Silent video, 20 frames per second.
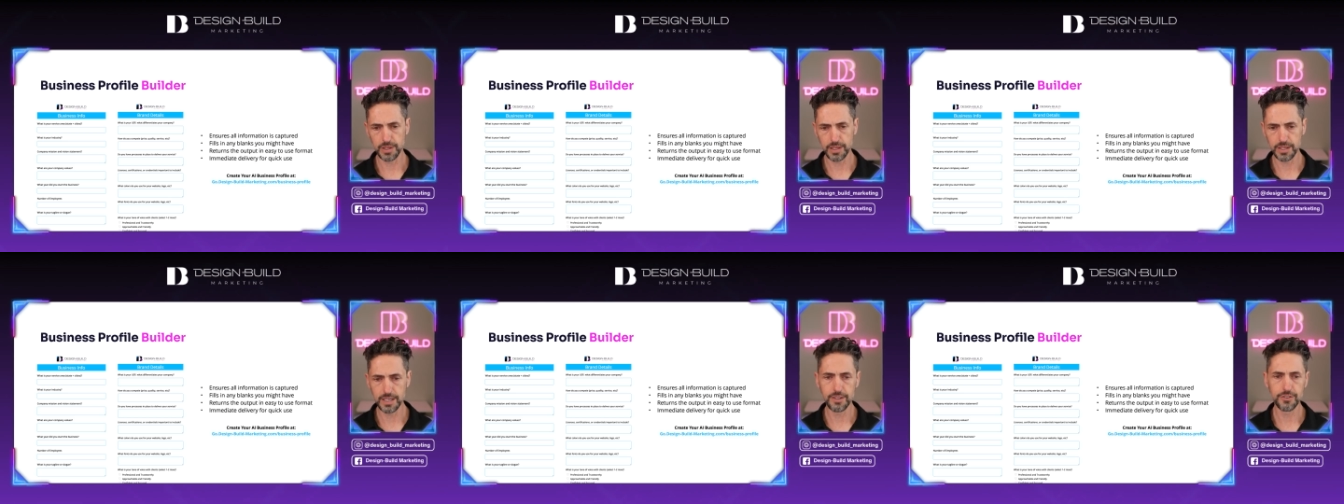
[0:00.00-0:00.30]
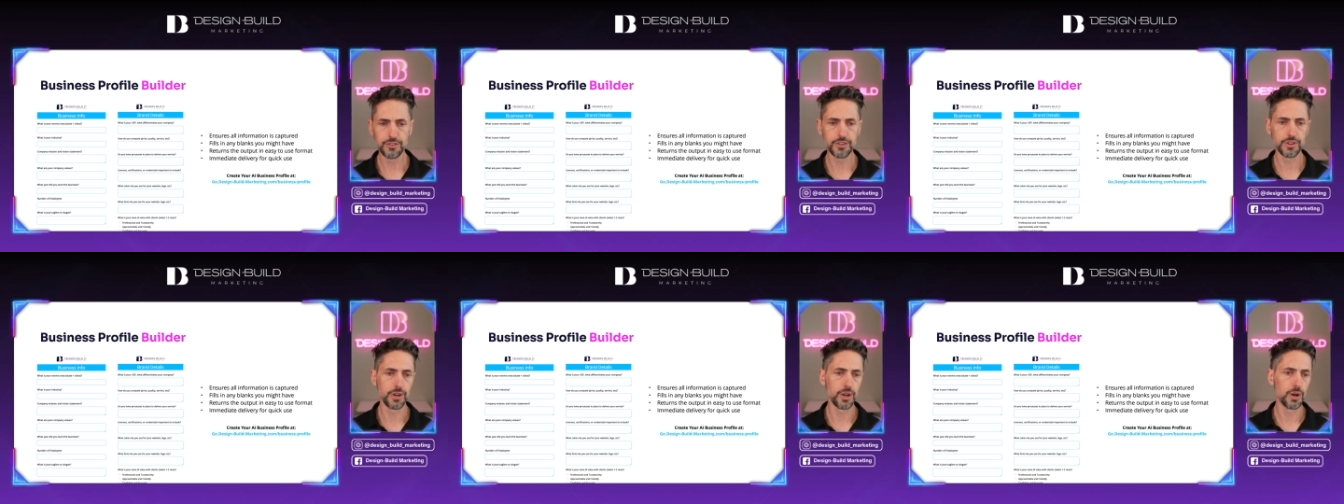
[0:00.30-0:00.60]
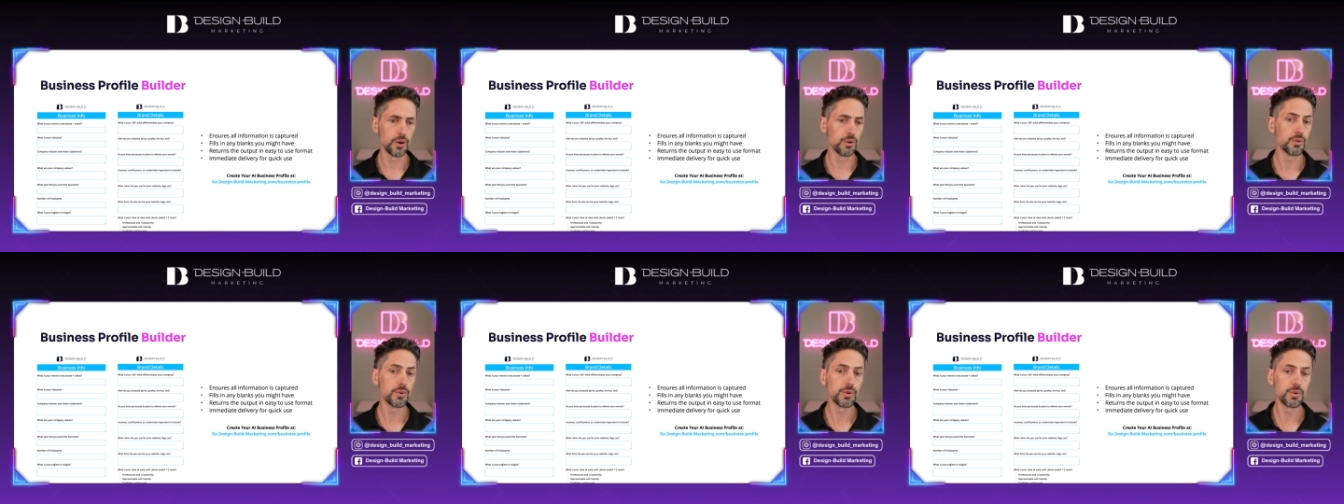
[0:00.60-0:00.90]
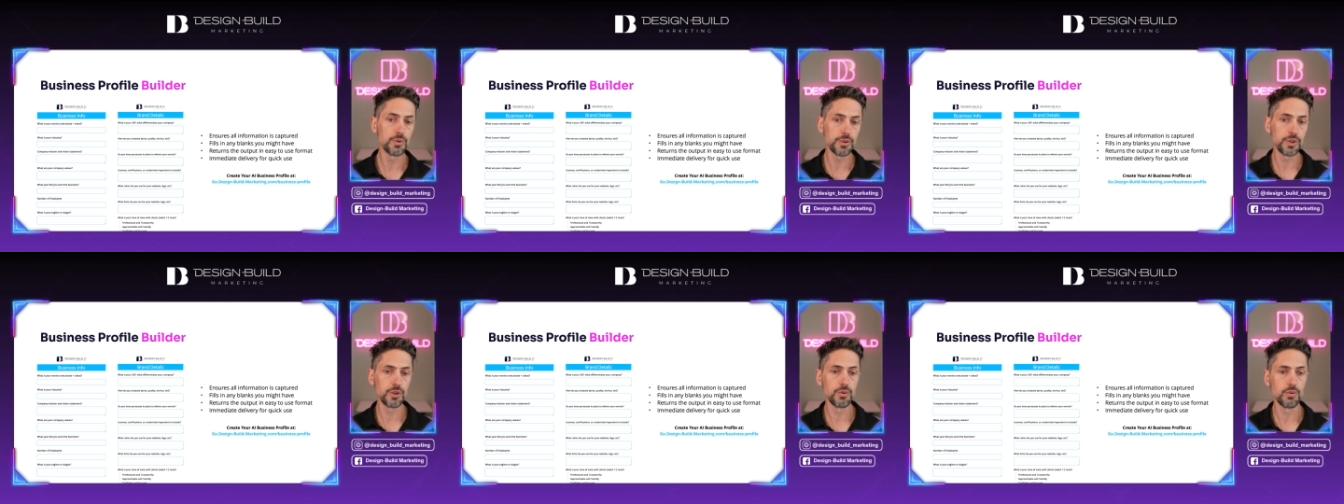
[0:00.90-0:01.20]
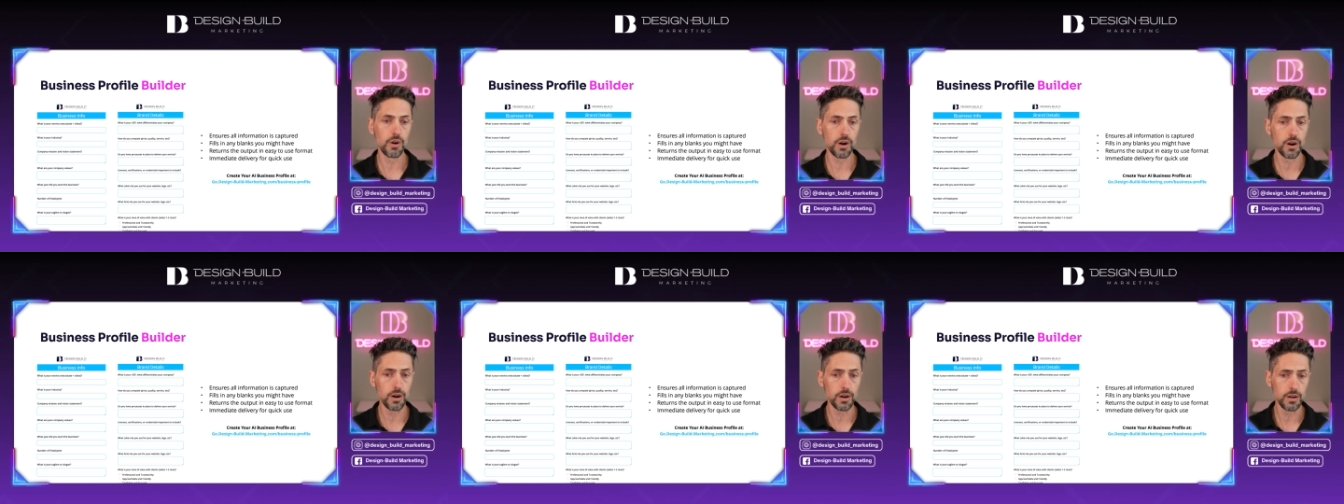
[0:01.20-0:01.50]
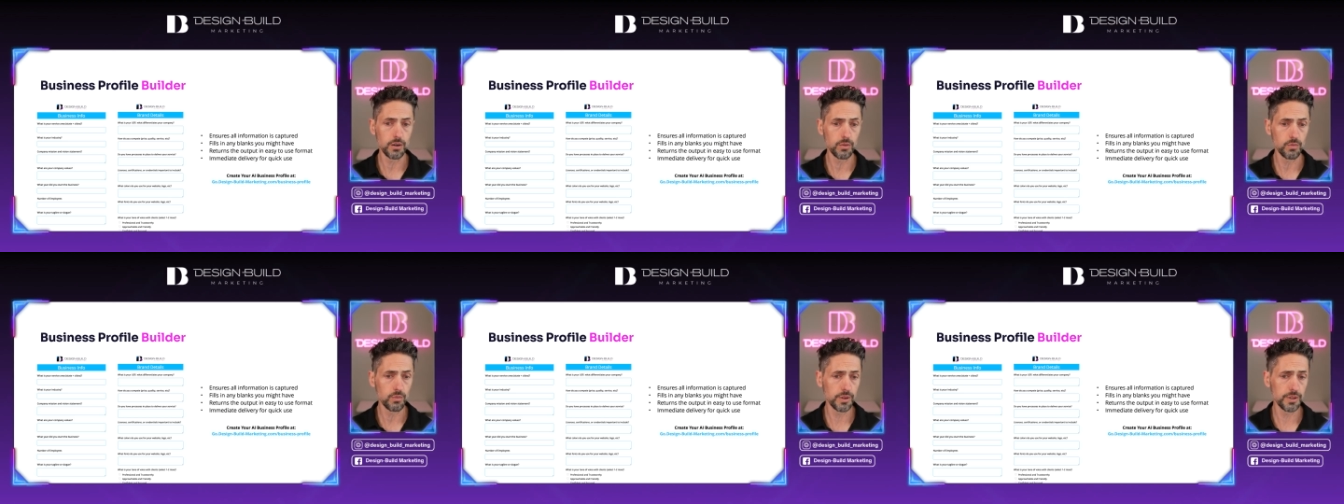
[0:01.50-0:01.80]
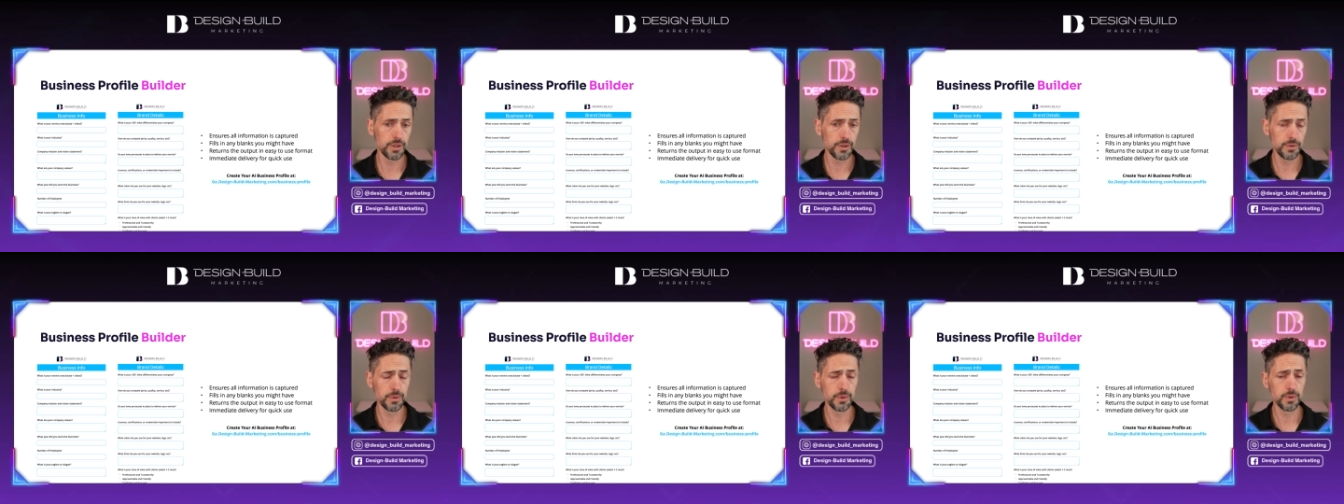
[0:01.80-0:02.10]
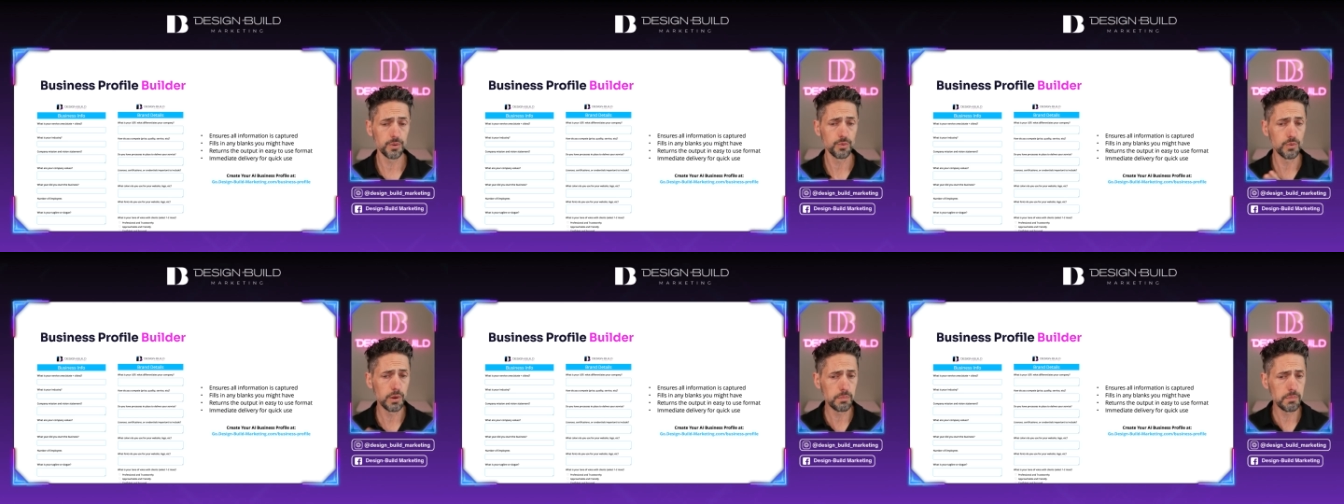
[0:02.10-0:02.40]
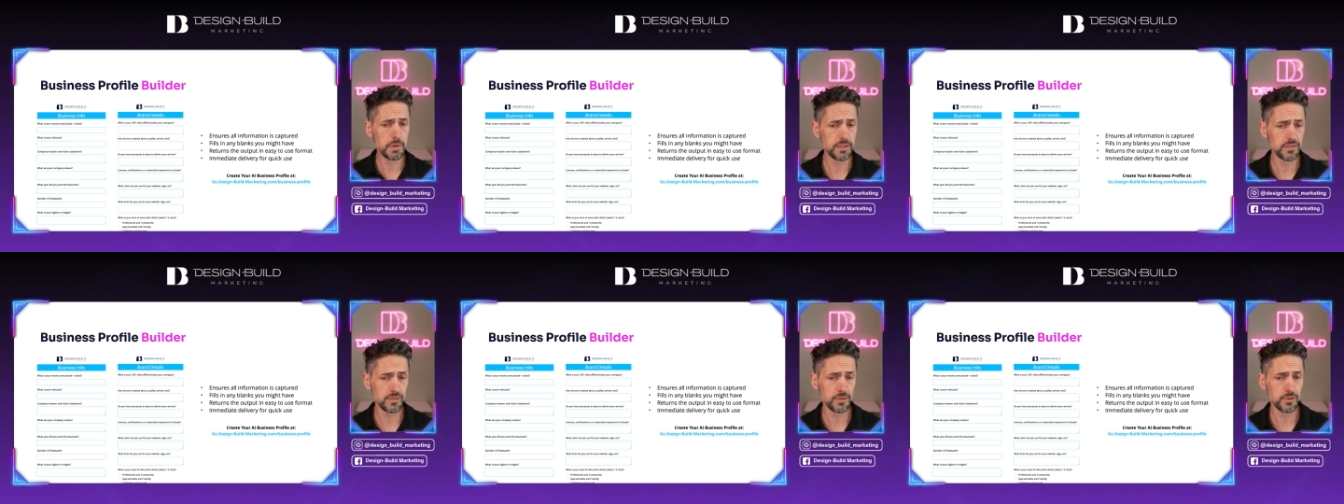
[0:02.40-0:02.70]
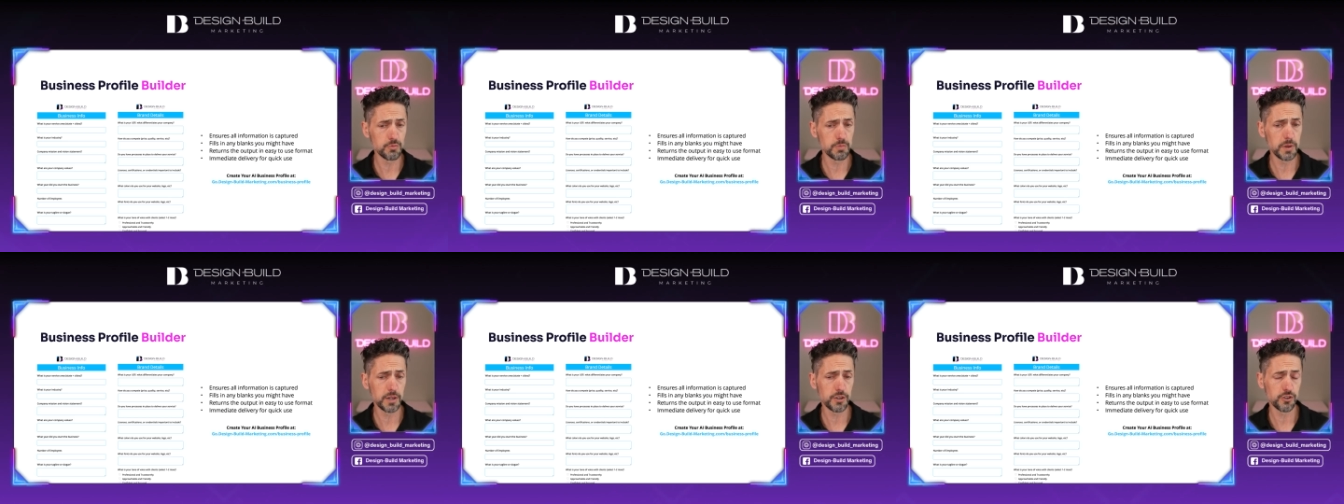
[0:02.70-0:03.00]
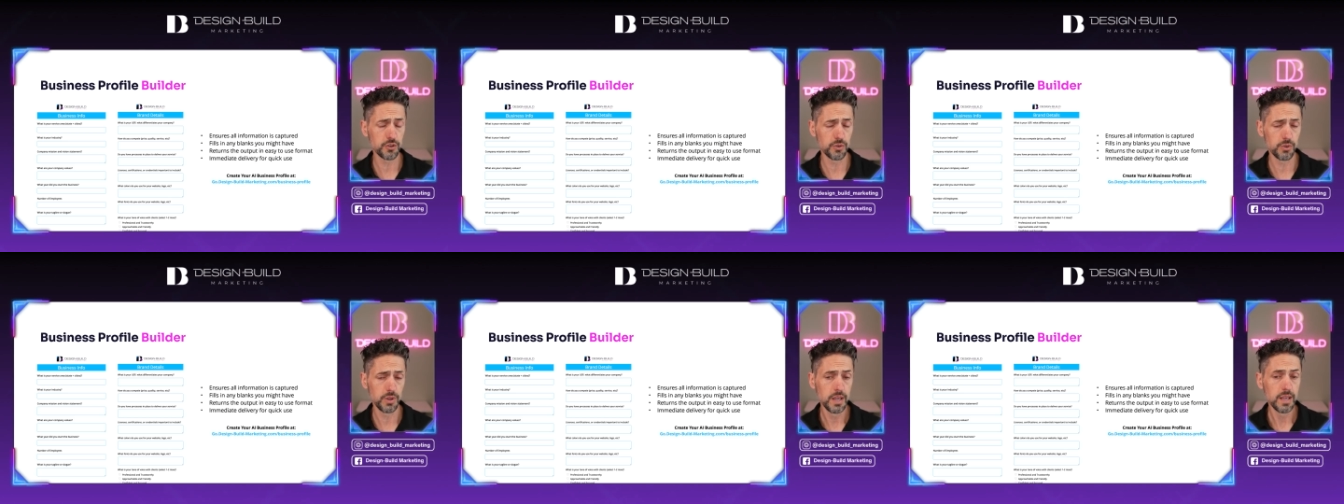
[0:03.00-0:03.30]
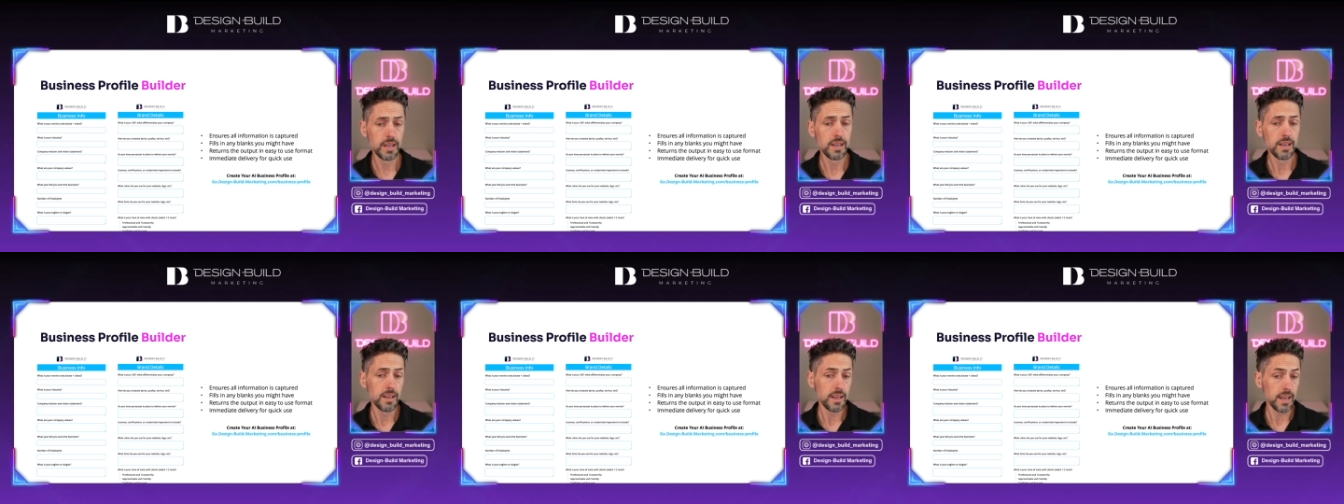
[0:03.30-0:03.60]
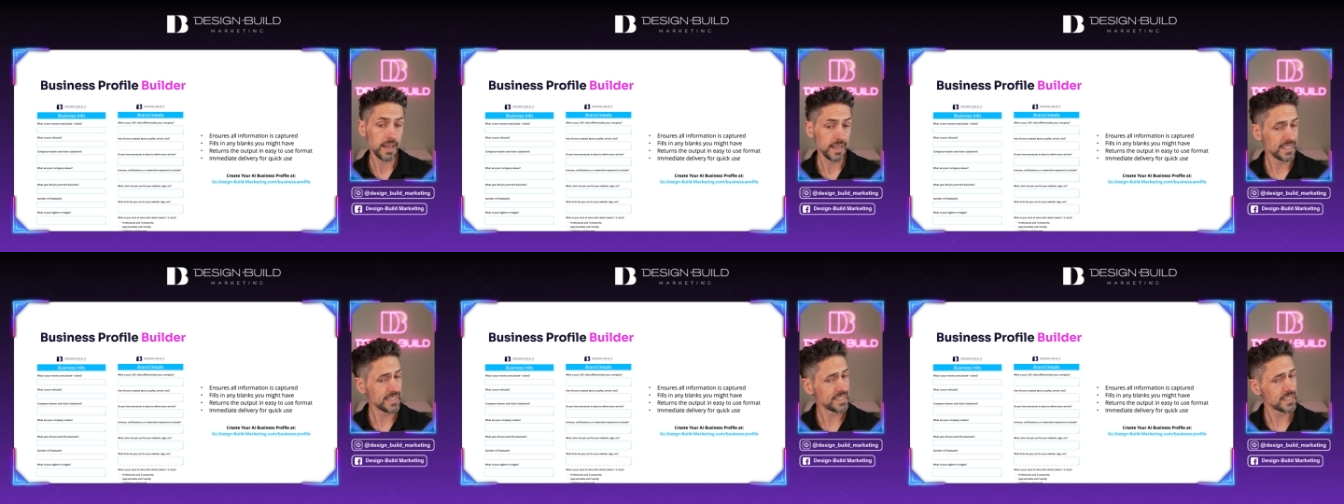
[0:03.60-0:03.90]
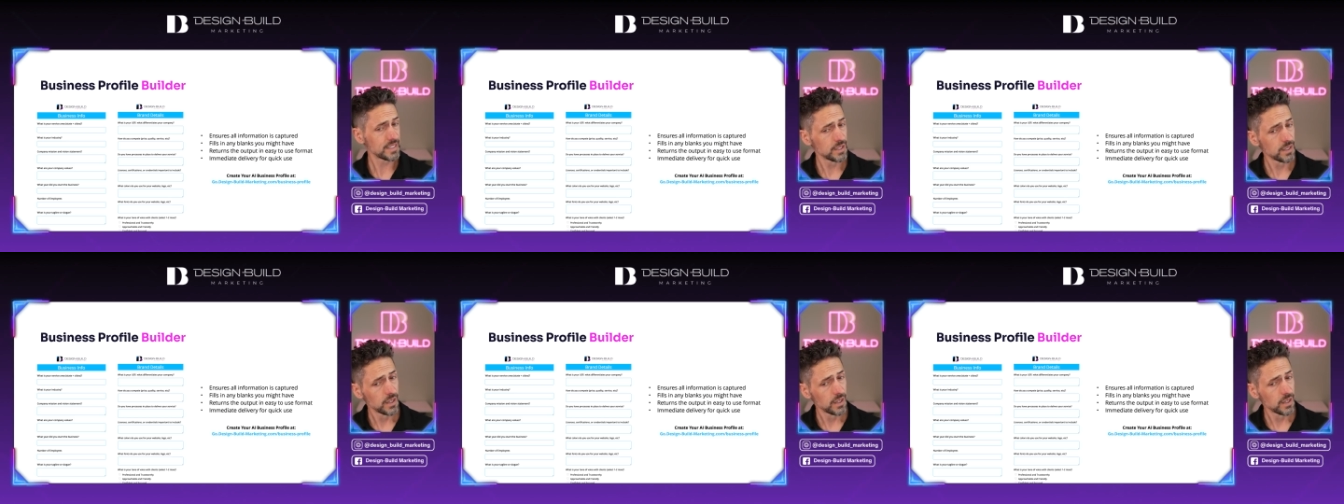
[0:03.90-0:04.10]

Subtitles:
It needs to know who you are, what you do, what makes you special, and